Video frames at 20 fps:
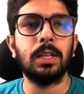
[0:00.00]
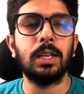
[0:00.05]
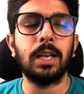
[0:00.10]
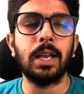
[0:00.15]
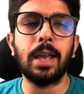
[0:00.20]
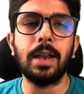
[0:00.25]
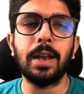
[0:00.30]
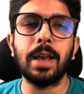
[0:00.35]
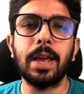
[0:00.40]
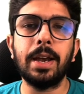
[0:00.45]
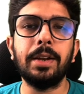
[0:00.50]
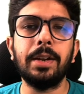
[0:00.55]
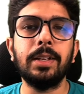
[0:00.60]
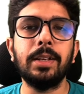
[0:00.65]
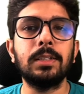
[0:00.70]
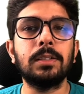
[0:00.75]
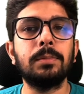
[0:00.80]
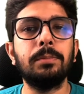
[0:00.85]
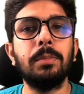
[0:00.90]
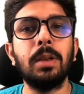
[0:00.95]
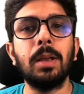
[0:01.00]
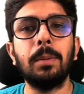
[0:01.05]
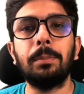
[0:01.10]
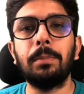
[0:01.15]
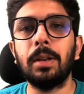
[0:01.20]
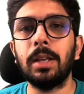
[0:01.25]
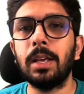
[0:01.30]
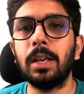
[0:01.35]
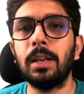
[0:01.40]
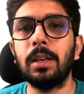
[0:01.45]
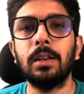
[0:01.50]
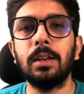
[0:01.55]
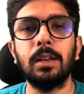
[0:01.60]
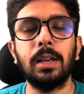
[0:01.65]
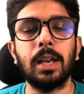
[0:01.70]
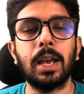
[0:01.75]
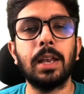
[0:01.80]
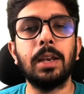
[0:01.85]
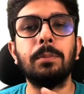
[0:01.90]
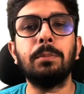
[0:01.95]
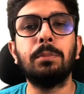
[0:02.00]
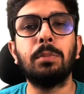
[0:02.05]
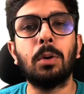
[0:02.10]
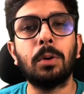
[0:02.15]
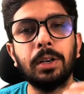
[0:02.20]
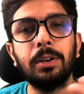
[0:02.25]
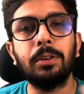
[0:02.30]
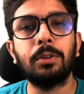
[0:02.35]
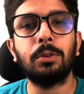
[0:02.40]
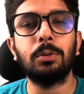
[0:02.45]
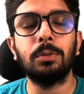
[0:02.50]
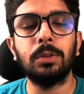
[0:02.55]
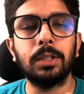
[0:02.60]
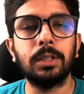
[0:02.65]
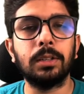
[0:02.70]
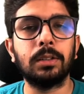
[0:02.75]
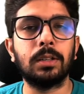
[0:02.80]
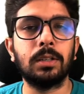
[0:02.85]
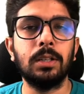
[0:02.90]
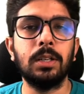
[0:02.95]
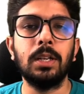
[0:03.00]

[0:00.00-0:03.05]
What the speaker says: inheritance may play an important role there.